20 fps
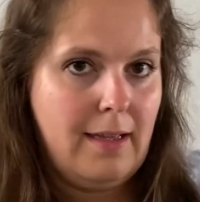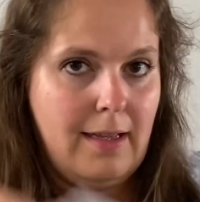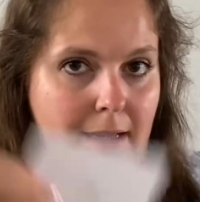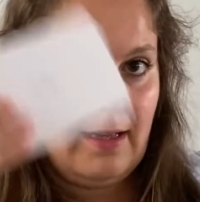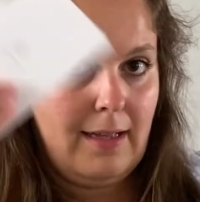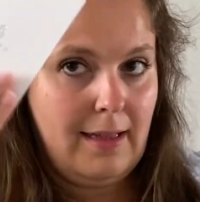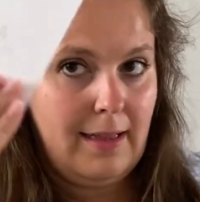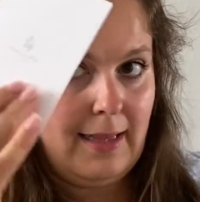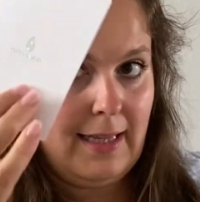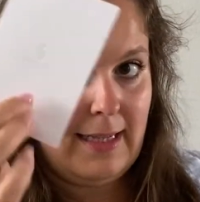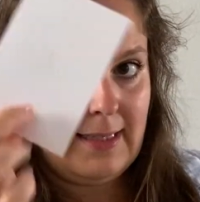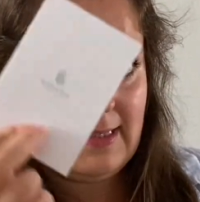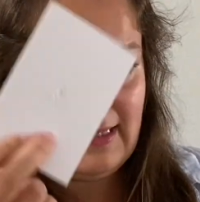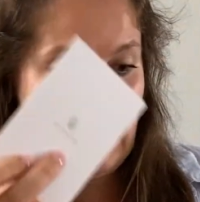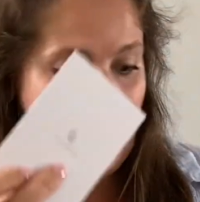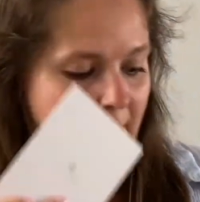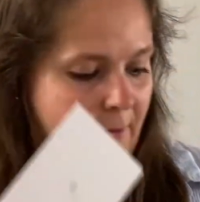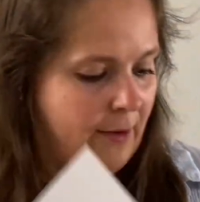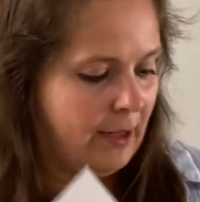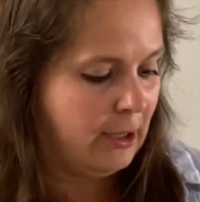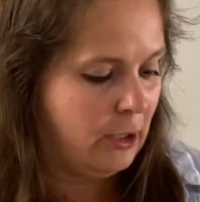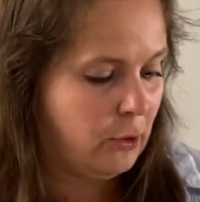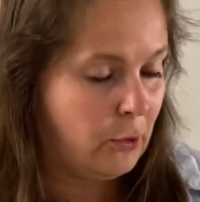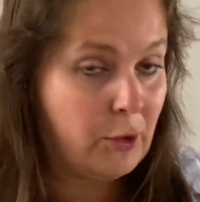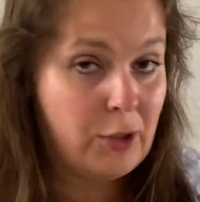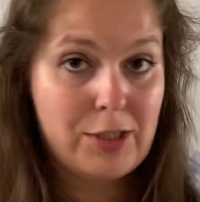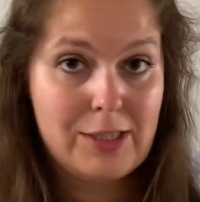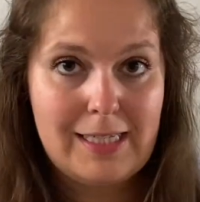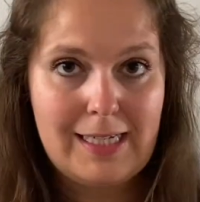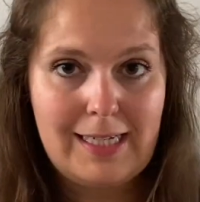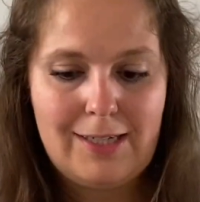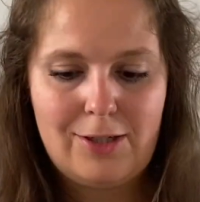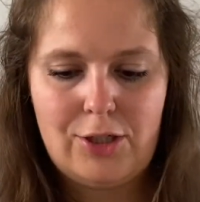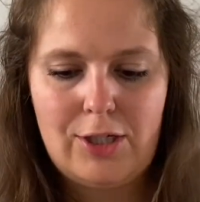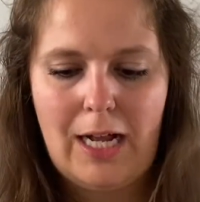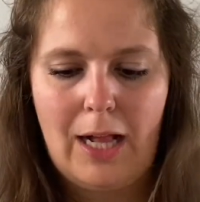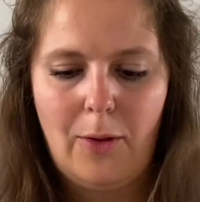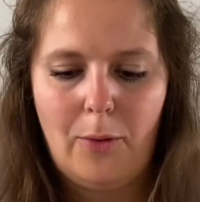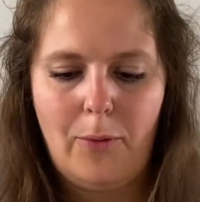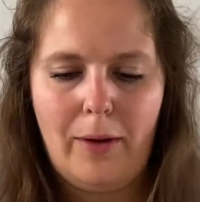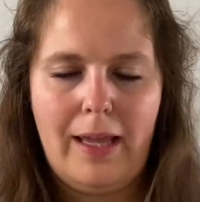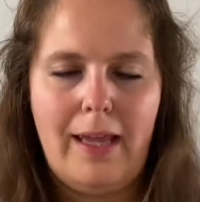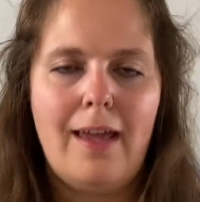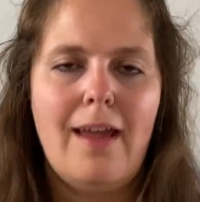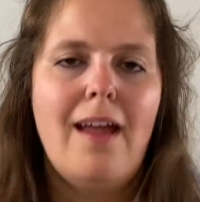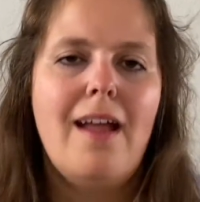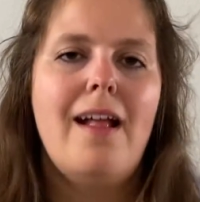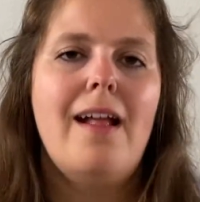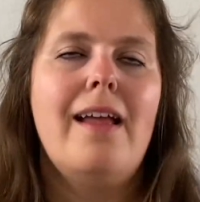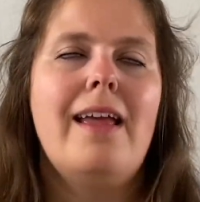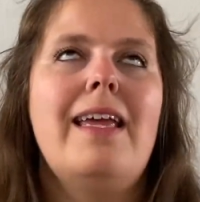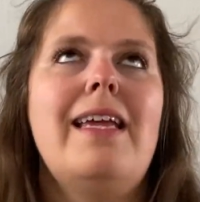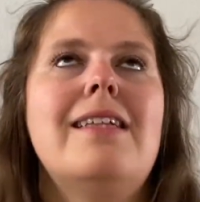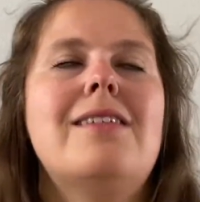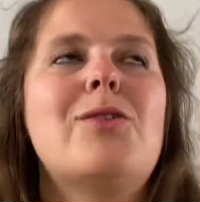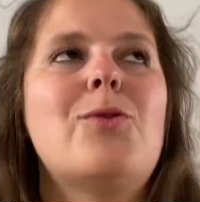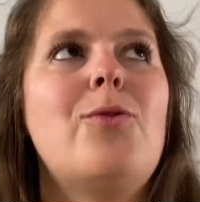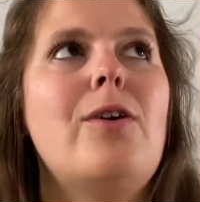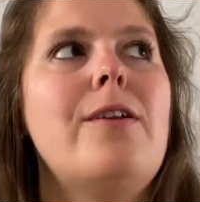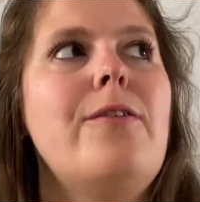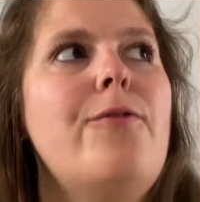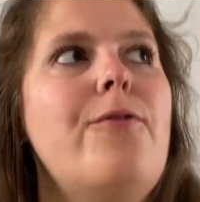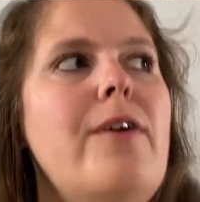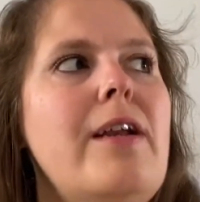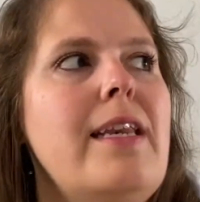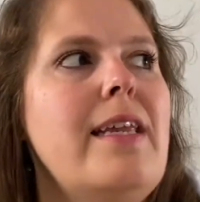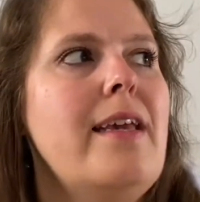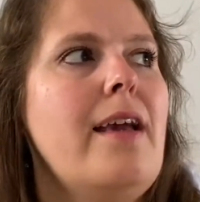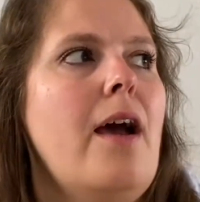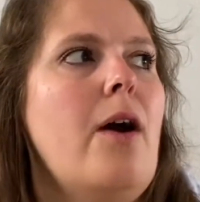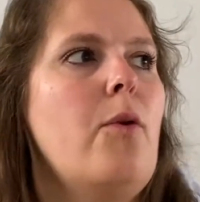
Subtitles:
Let's have a look-see, shall we? It's quite funny how